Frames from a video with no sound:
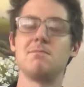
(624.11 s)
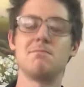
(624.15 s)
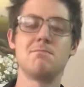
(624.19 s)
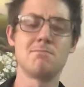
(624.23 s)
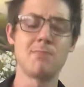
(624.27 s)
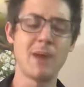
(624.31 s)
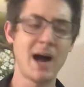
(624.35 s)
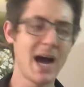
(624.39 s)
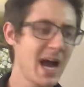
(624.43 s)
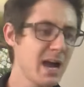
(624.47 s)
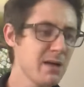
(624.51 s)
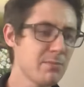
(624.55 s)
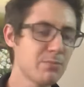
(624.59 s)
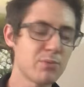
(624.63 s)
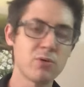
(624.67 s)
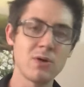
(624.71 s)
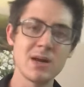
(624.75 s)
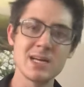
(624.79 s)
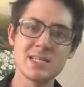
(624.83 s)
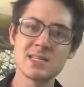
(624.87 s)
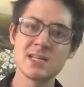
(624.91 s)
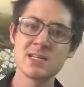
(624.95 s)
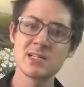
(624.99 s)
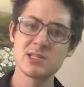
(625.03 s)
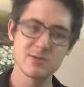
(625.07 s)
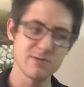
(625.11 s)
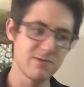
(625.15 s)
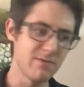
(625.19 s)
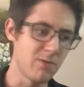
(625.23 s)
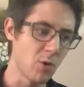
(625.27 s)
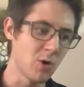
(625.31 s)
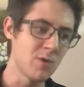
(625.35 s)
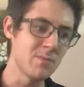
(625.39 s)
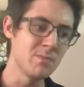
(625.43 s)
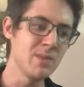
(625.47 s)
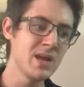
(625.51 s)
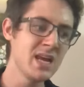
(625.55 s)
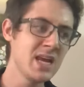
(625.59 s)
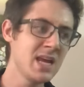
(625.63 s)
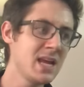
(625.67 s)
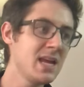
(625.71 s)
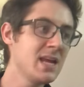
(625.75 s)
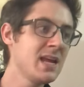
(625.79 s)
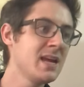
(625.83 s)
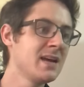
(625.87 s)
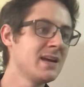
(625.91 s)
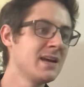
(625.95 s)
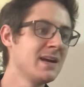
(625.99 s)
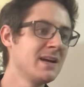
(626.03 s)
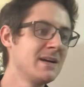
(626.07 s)
My presence for
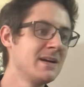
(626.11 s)
me,